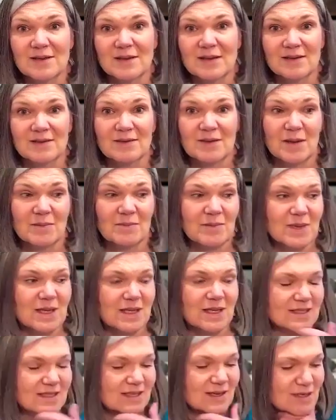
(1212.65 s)
a
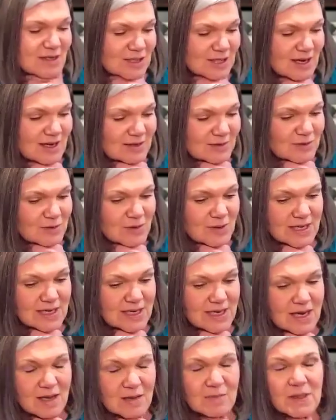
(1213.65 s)
military child
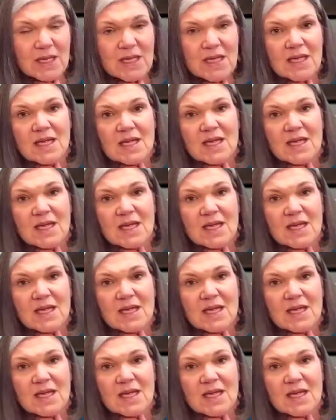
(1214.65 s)
growing up.